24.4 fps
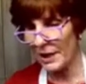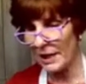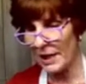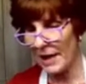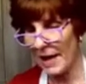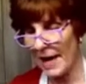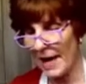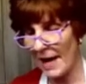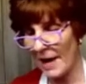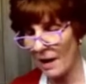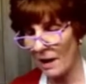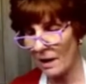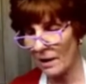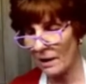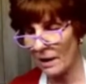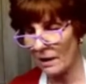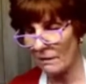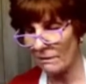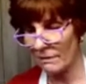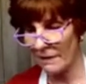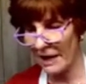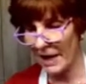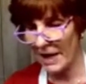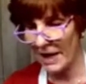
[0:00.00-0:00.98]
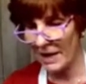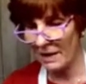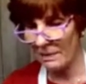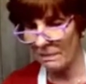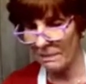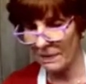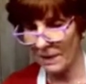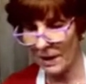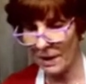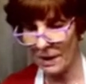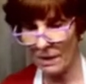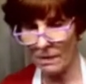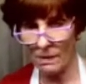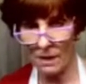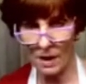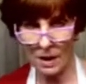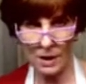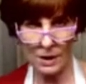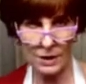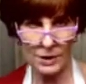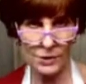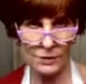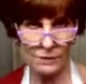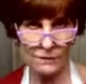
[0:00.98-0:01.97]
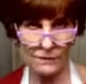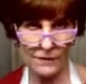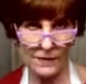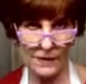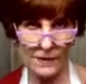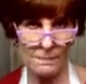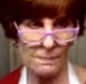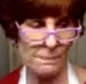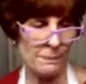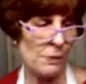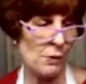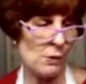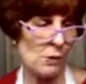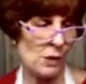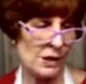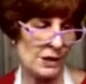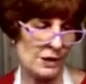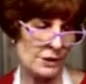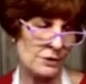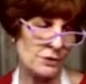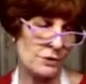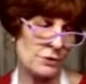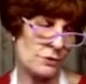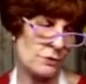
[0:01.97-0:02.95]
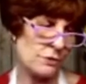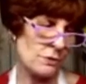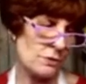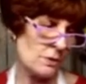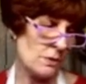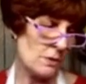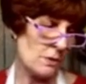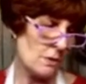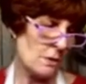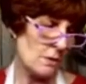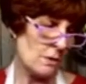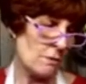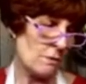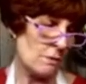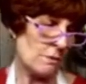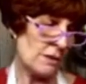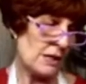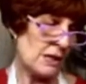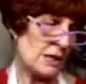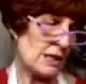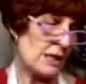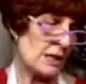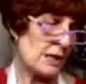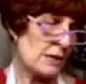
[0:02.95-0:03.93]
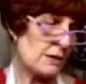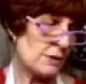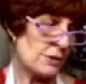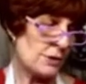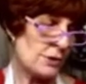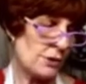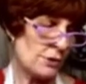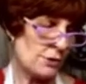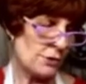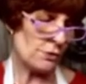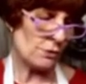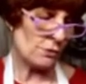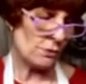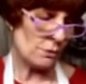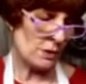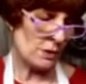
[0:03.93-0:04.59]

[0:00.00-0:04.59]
out a red bow on your front porch. We need to